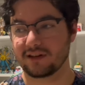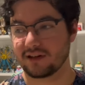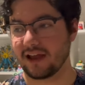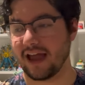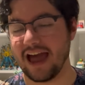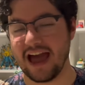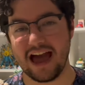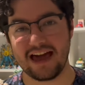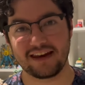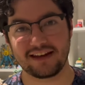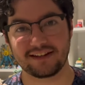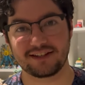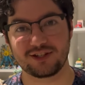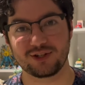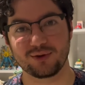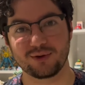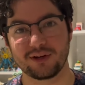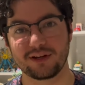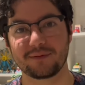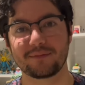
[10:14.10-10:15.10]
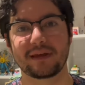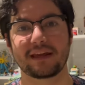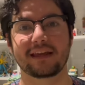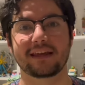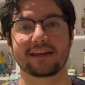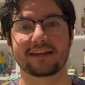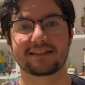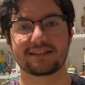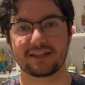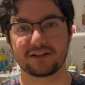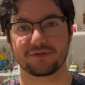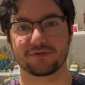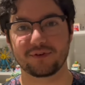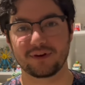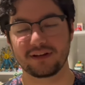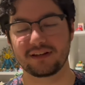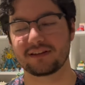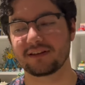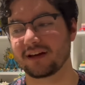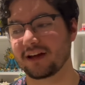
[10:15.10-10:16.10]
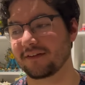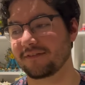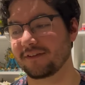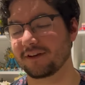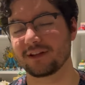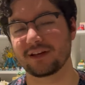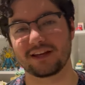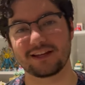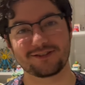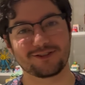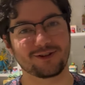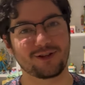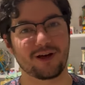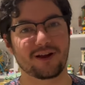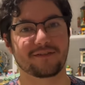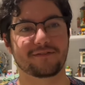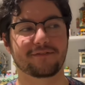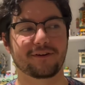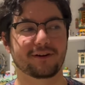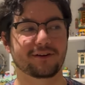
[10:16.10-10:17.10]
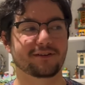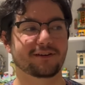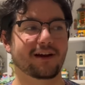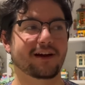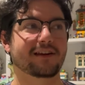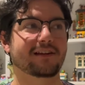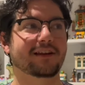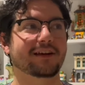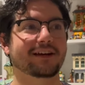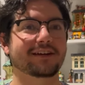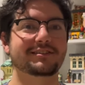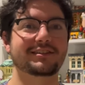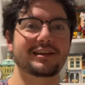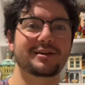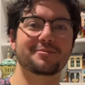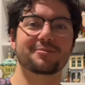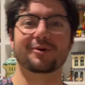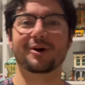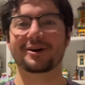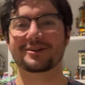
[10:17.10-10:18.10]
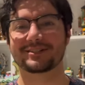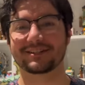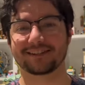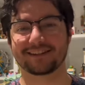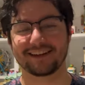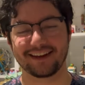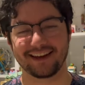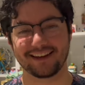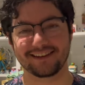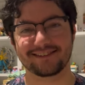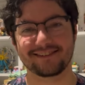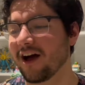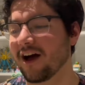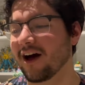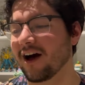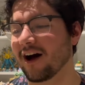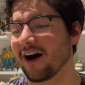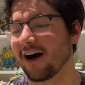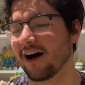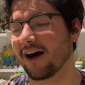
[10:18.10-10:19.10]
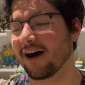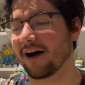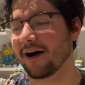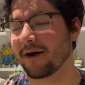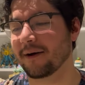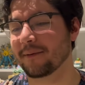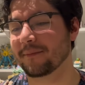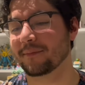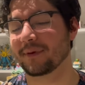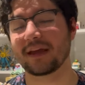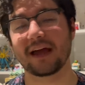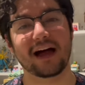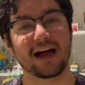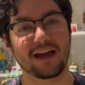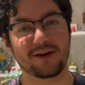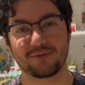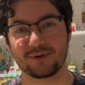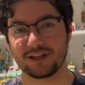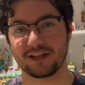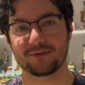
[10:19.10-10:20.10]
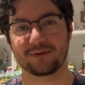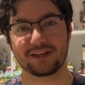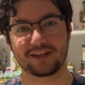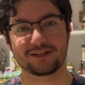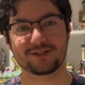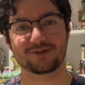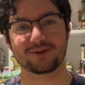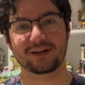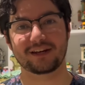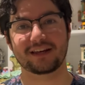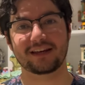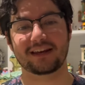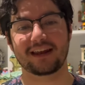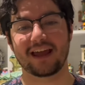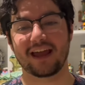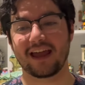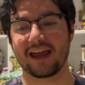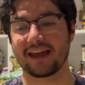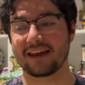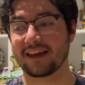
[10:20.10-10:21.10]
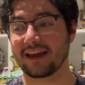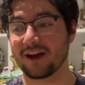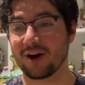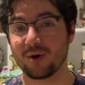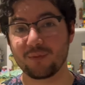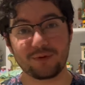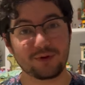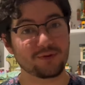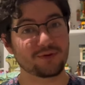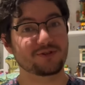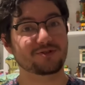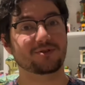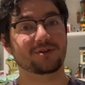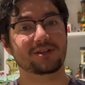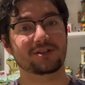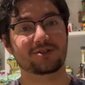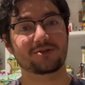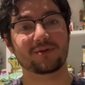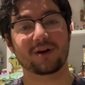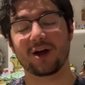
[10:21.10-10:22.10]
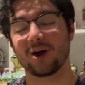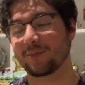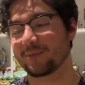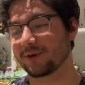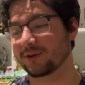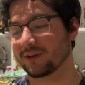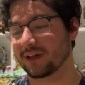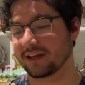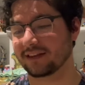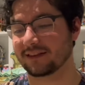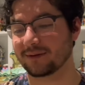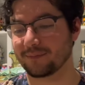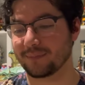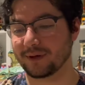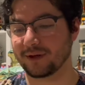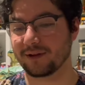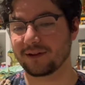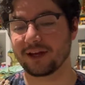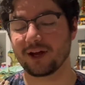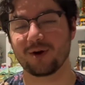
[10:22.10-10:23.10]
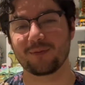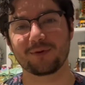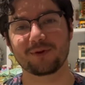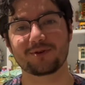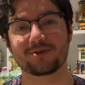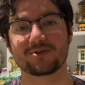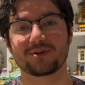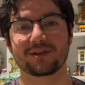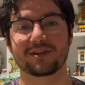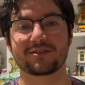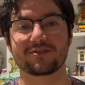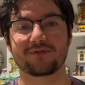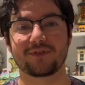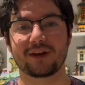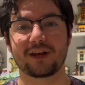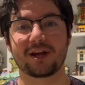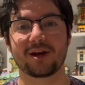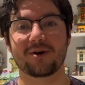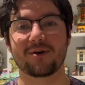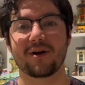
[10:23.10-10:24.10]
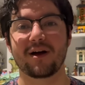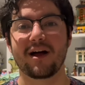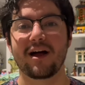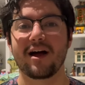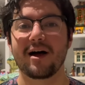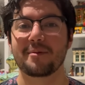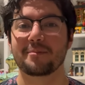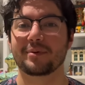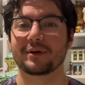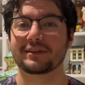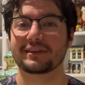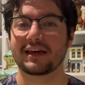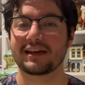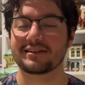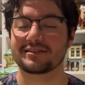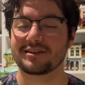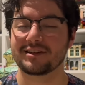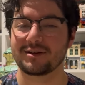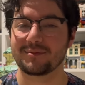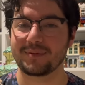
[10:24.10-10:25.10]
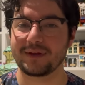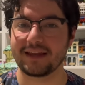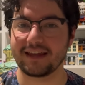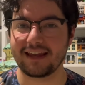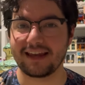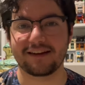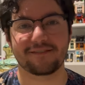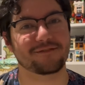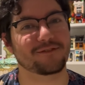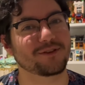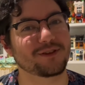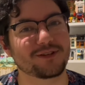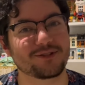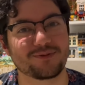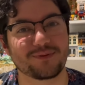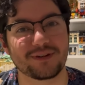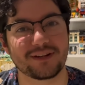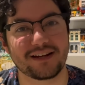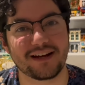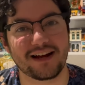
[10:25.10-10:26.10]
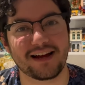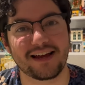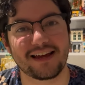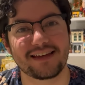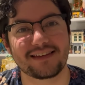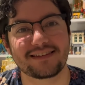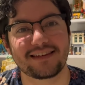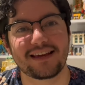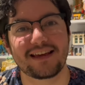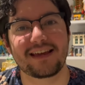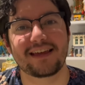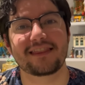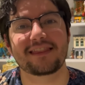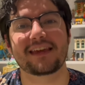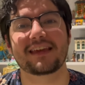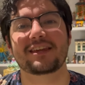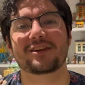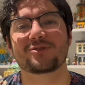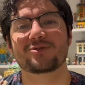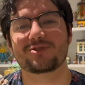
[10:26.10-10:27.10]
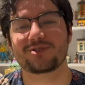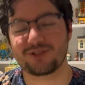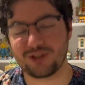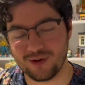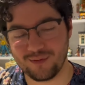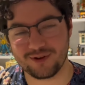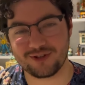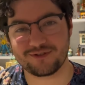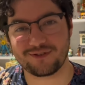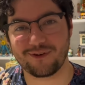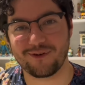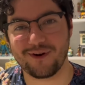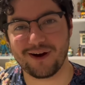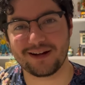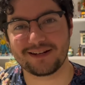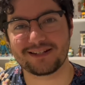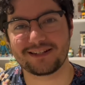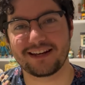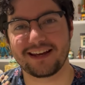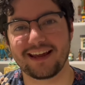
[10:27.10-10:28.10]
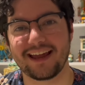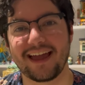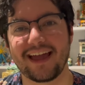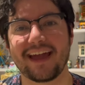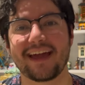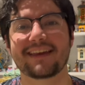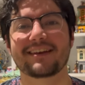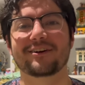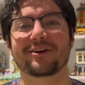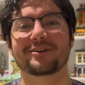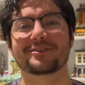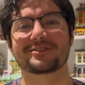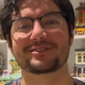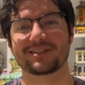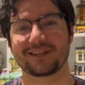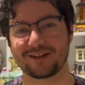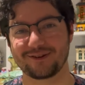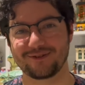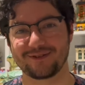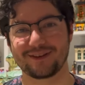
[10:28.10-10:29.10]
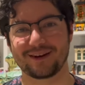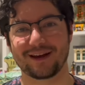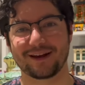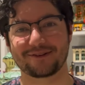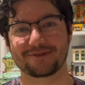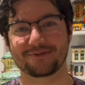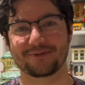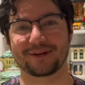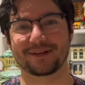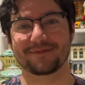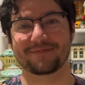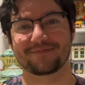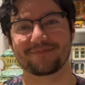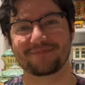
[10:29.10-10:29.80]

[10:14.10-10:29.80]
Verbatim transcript: adding to it, making it different. I feel like it's a lot of fun, kind of like a team project, I guess. Um, but yeah, I really, really enjoyed it, and I hope you enjoyed it too. I hope you liked the build. I hope you enjoyed this video. But that is going to be it for this one, guys. Thank you so much for watching, and I'll see you in the next one.